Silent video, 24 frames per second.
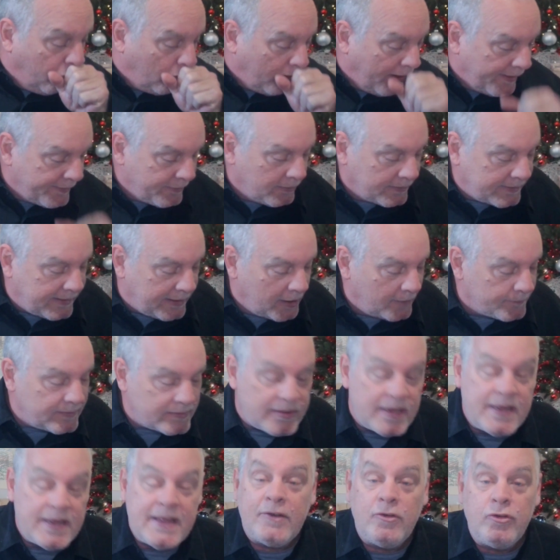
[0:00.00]
I don't care if it's
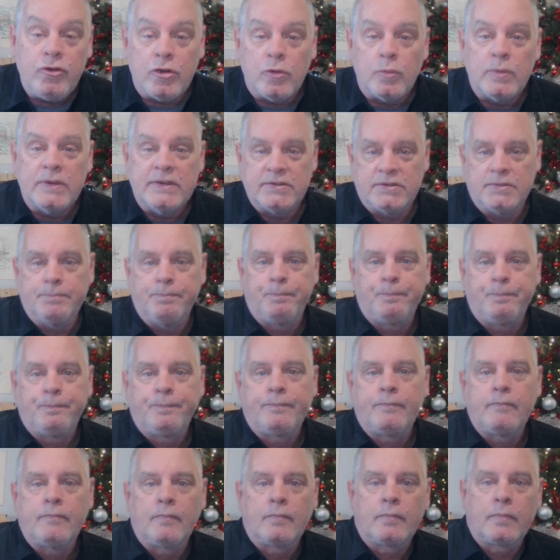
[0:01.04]
Hinduism.
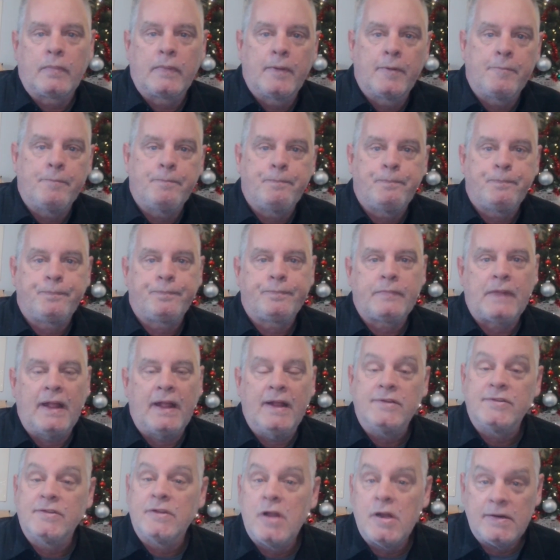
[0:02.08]

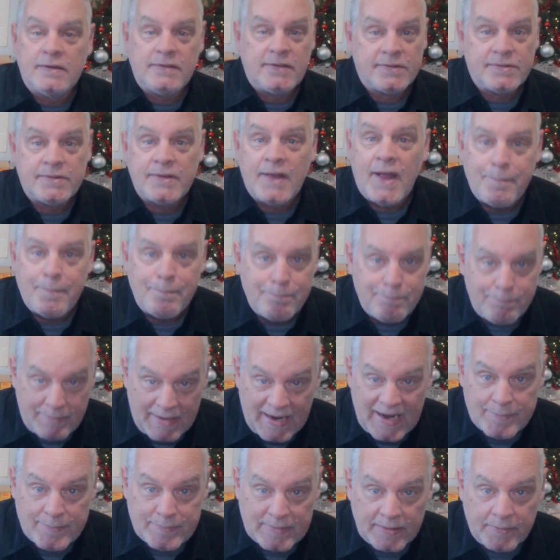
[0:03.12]
As long as it's not
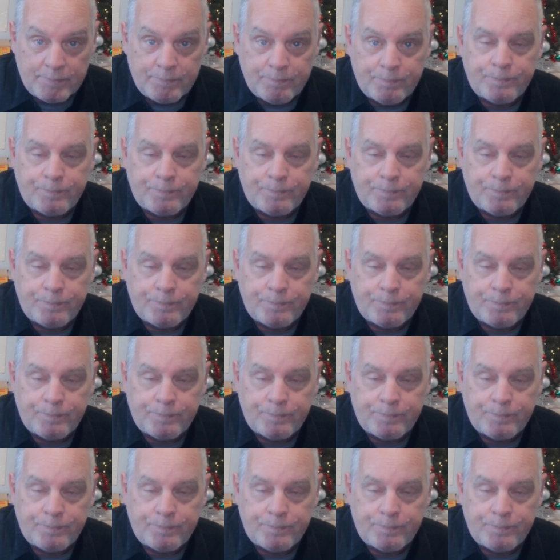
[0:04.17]
Mammon.